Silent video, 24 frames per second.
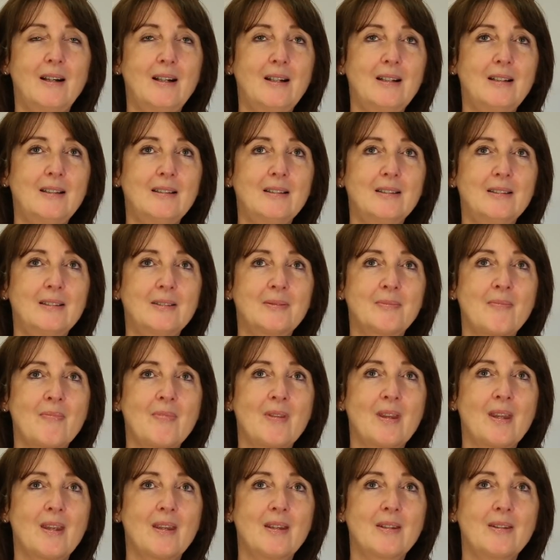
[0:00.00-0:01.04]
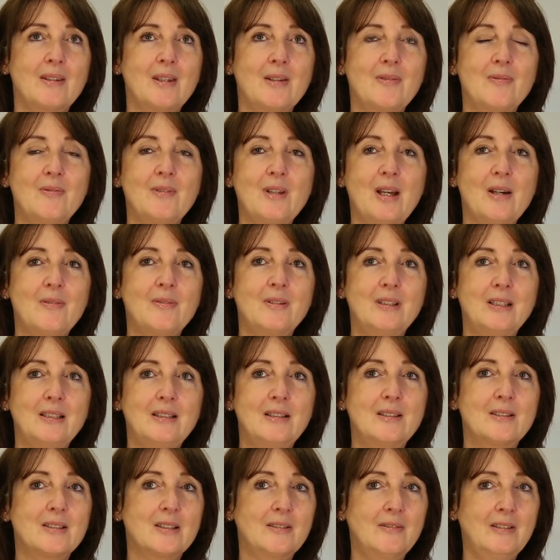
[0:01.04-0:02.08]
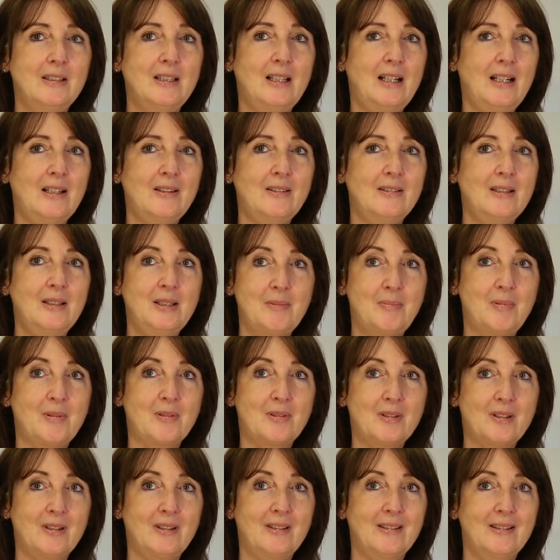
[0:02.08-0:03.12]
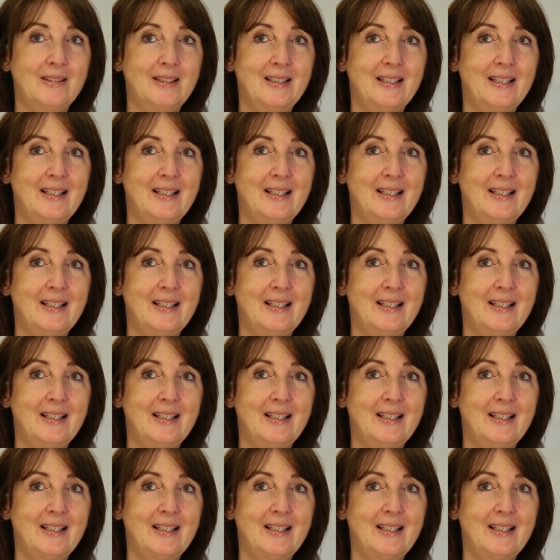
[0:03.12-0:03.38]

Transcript: and they've never needed to rely on anybody,